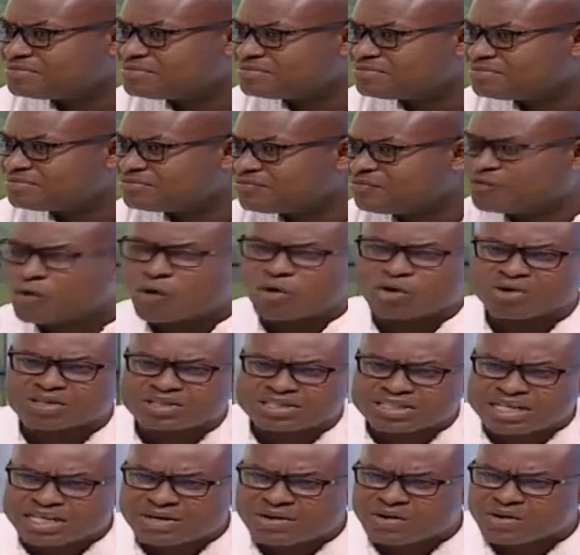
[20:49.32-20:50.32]

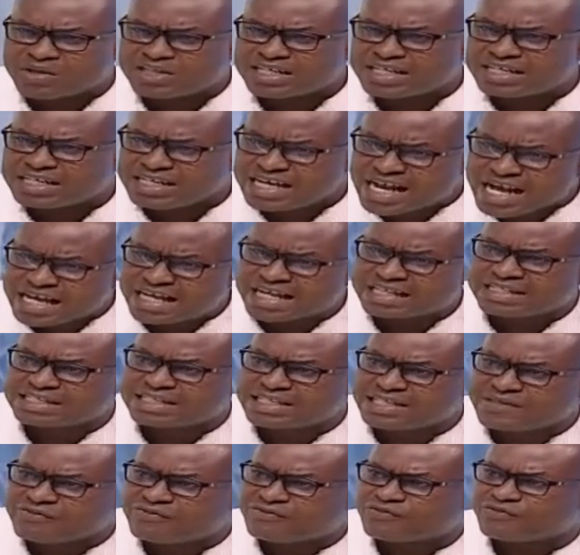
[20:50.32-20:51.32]
focusing on the
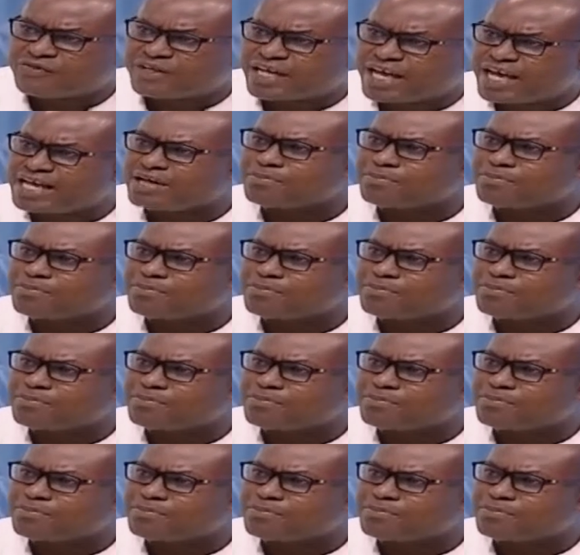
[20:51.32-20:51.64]
negative and